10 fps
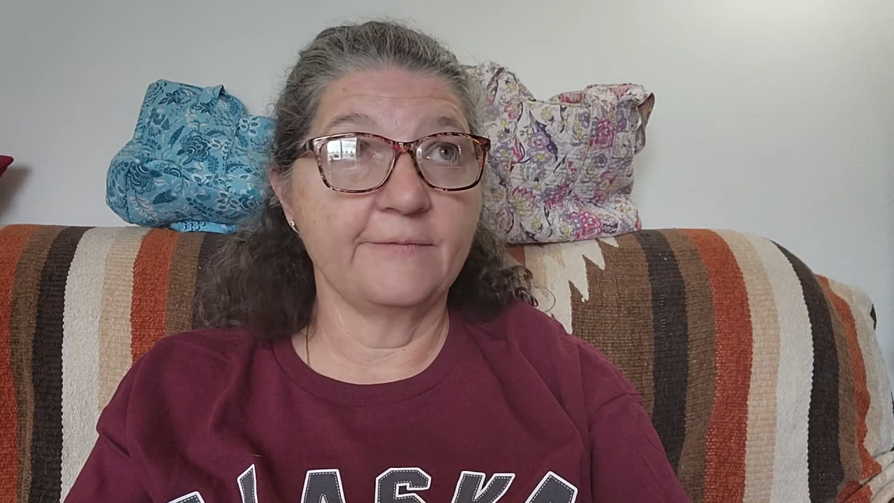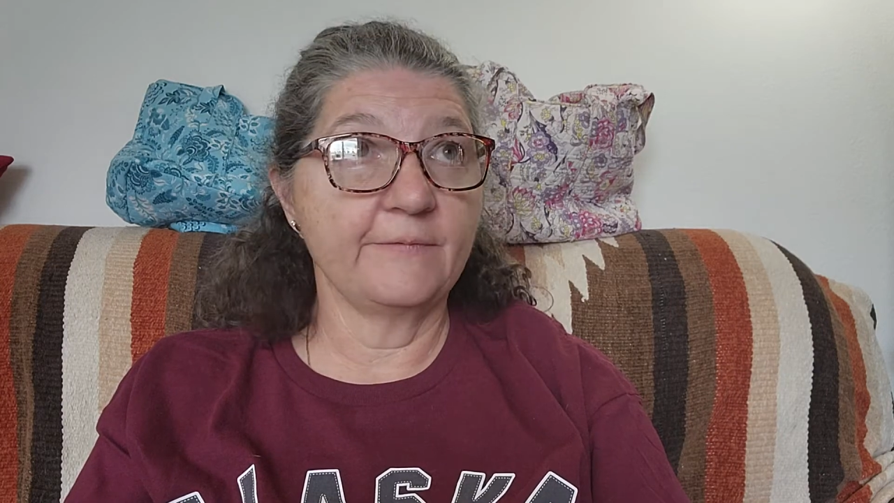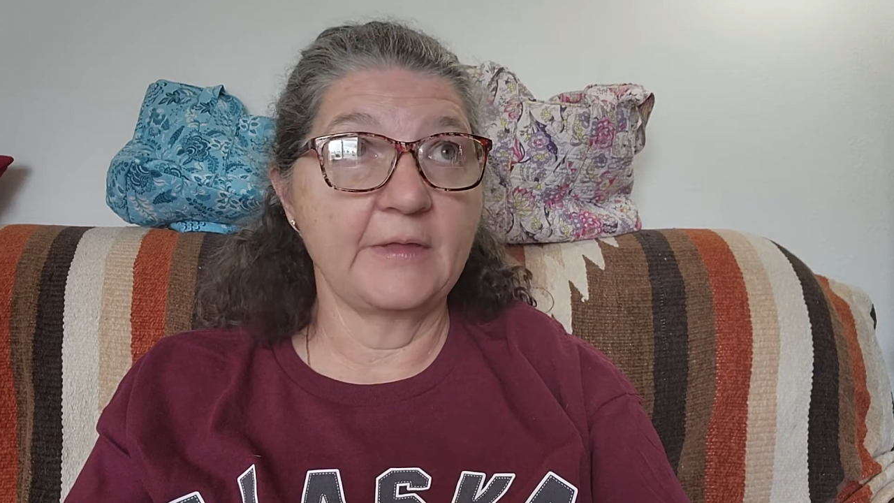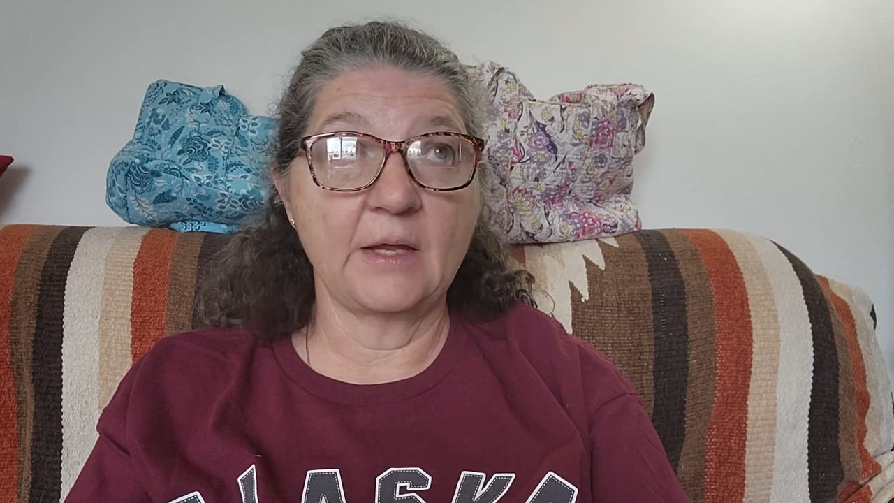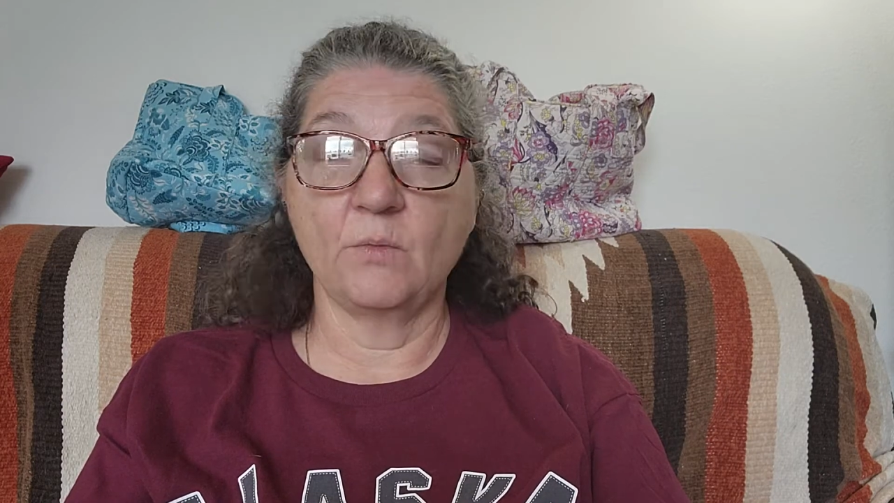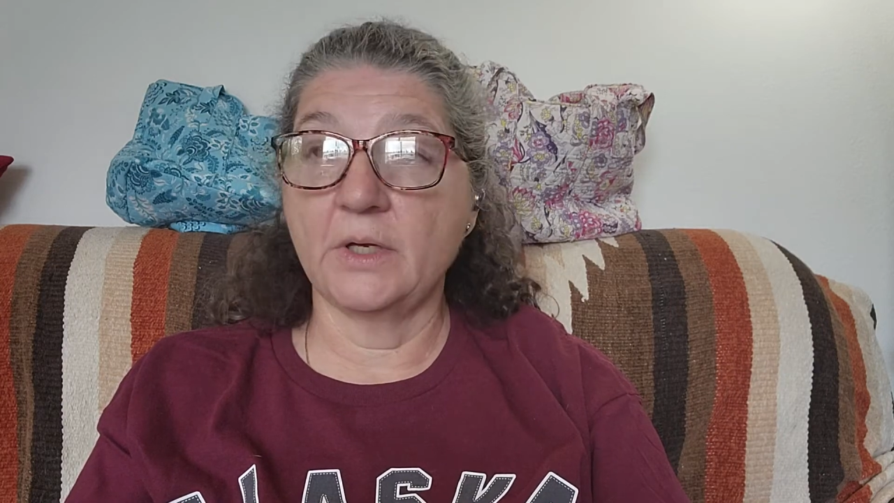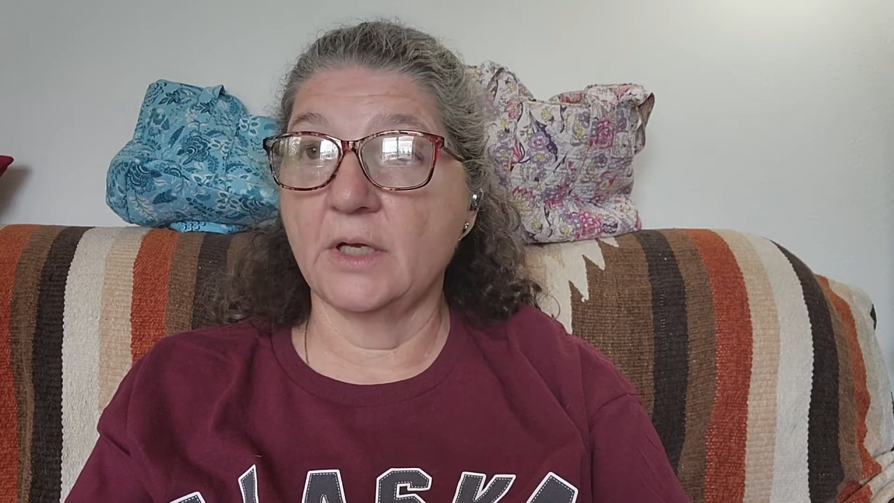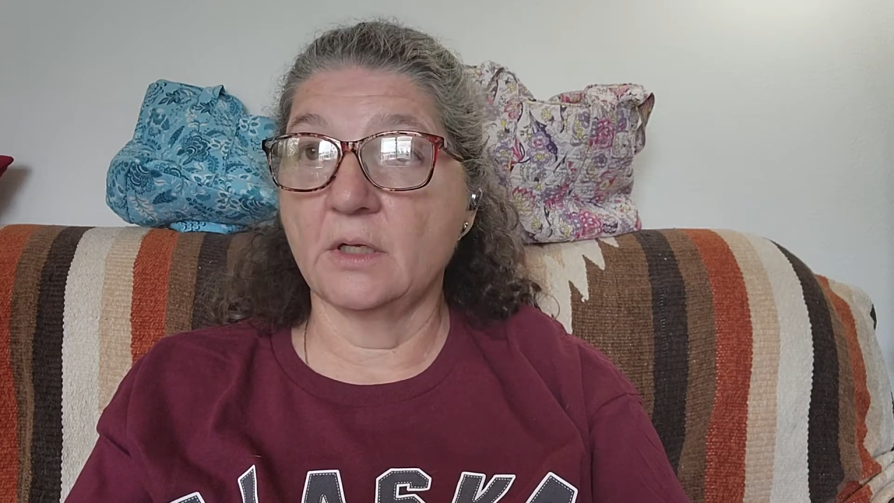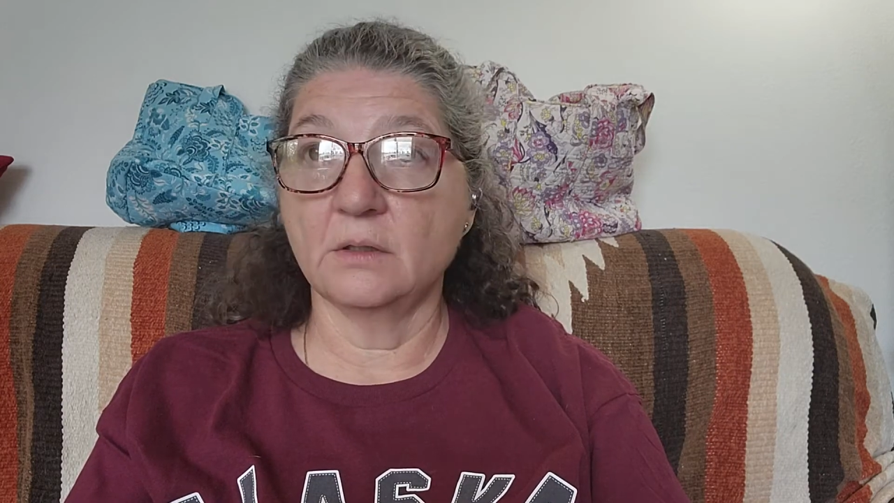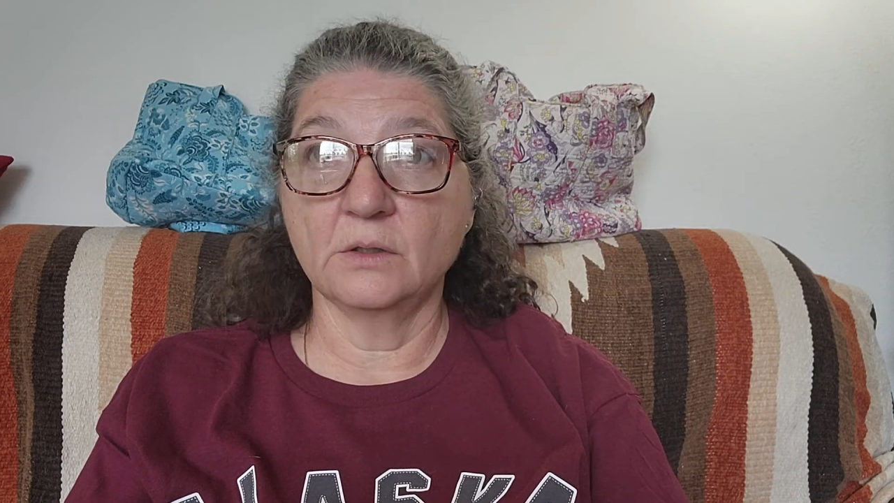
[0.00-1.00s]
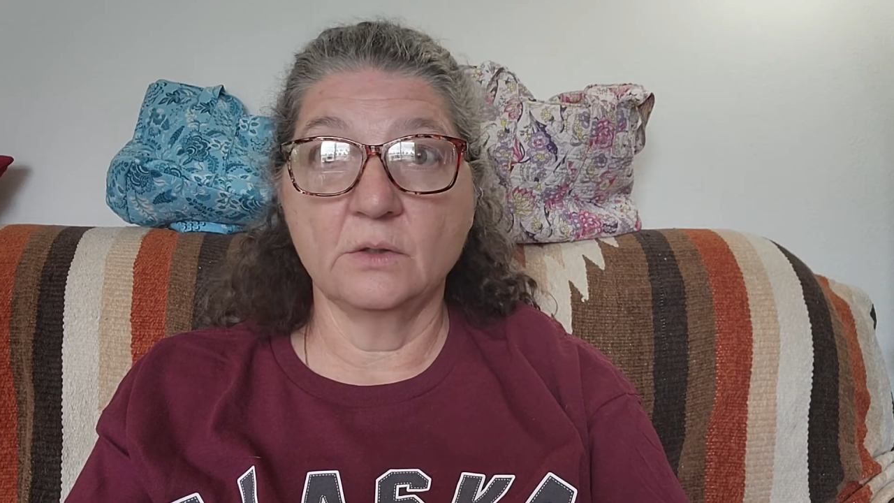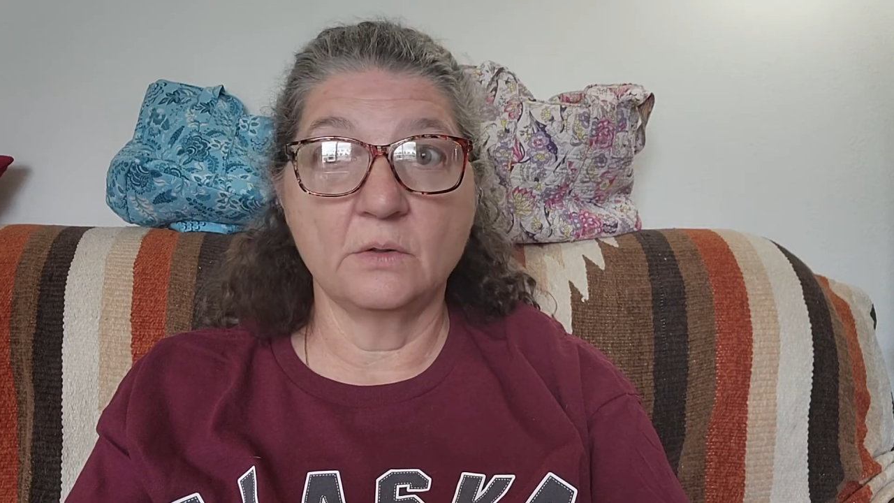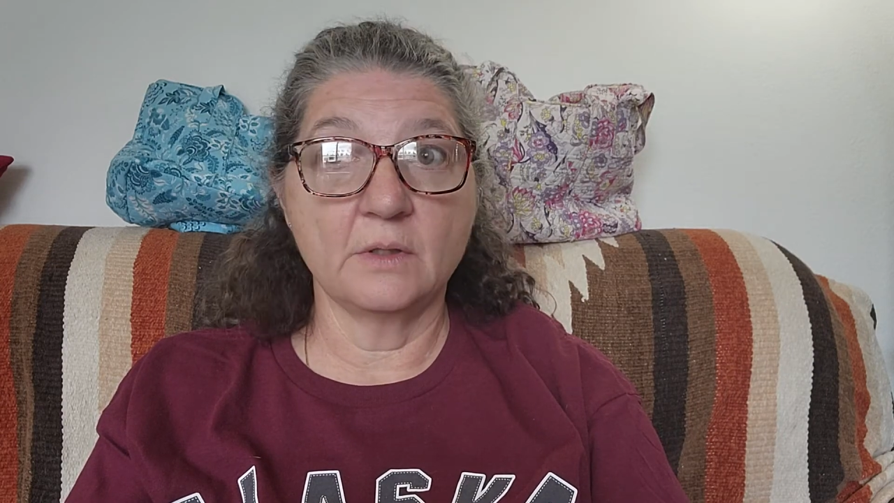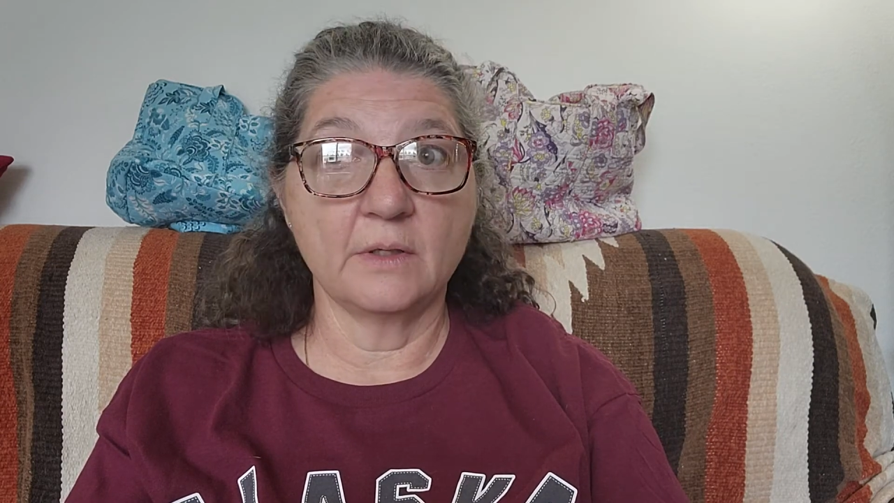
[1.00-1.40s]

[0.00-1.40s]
they would include